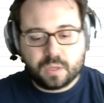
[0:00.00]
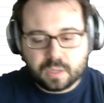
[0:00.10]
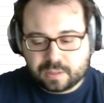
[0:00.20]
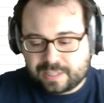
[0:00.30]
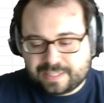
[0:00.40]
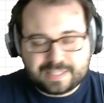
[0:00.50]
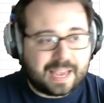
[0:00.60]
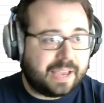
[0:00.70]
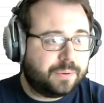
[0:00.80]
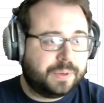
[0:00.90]
Let's
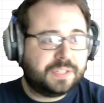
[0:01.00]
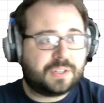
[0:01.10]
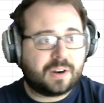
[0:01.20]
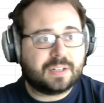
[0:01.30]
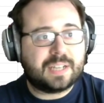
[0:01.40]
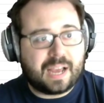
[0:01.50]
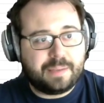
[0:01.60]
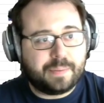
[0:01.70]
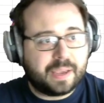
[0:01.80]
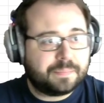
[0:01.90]
say we start
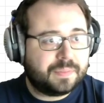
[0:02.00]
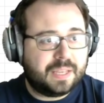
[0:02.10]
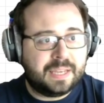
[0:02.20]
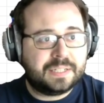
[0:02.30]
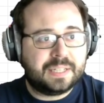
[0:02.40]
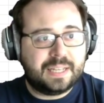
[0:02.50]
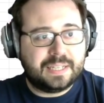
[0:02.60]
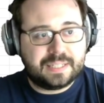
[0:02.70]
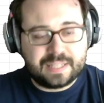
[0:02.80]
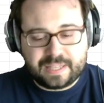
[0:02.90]
typing into
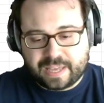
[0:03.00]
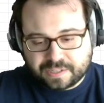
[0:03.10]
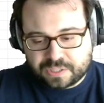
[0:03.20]
this thing.